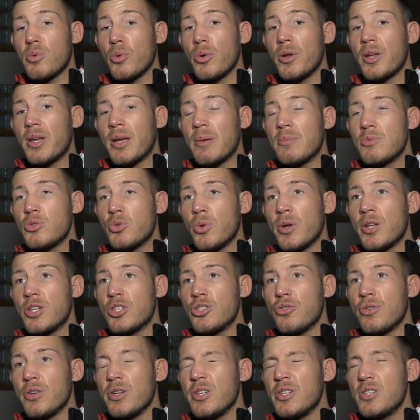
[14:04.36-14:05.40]
But when it comes to
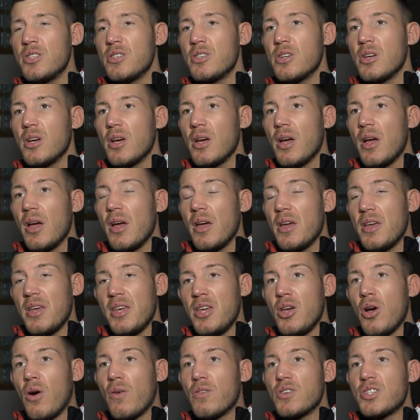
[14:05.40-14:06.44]
injuries,
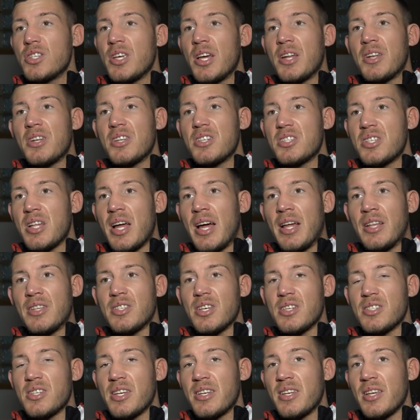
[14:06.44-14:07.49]
he obviously
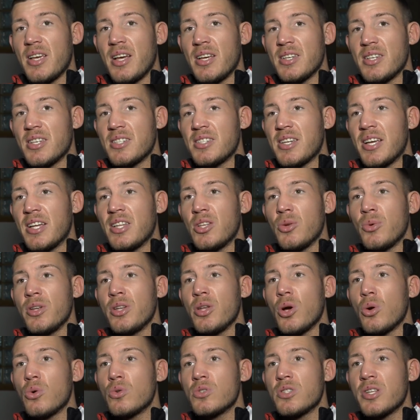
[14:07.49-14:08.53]
understands. As I said to you, he
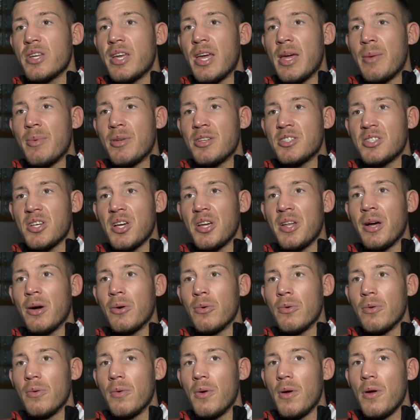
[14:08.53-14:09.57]
knows the game inside
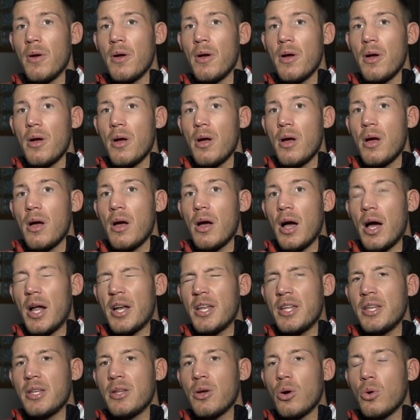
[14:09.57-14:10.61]
out,
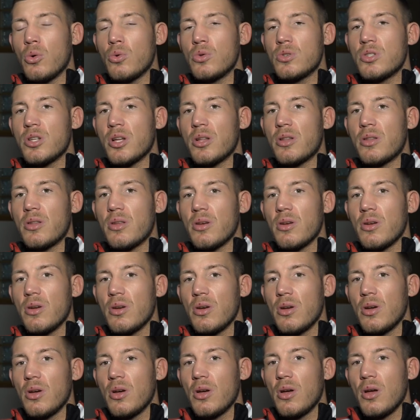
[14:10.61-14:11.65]
and he knows that
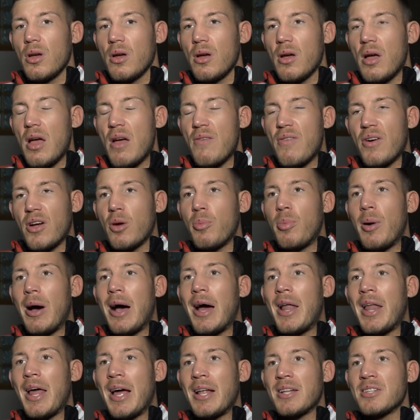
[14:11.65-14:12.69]
if I got
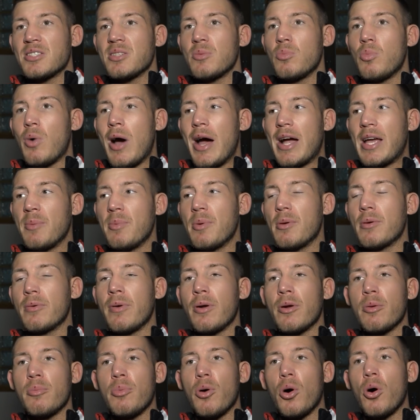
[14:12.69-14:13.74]
bad hands, I'm whacking people
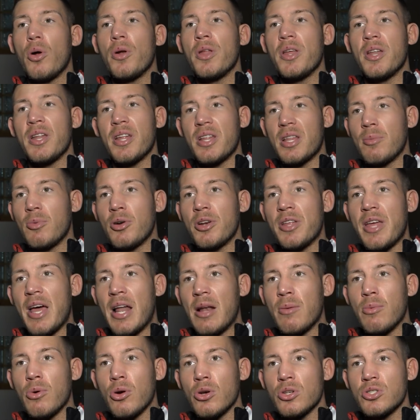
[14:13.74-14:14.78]
around the body and hitting them on the
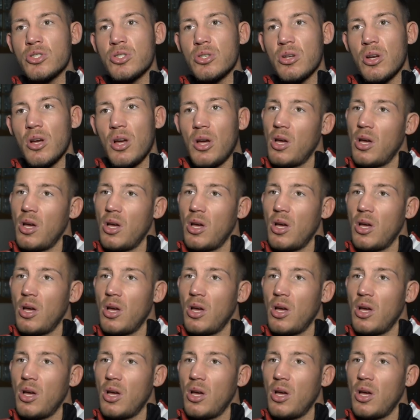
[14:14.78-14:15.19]
elbows,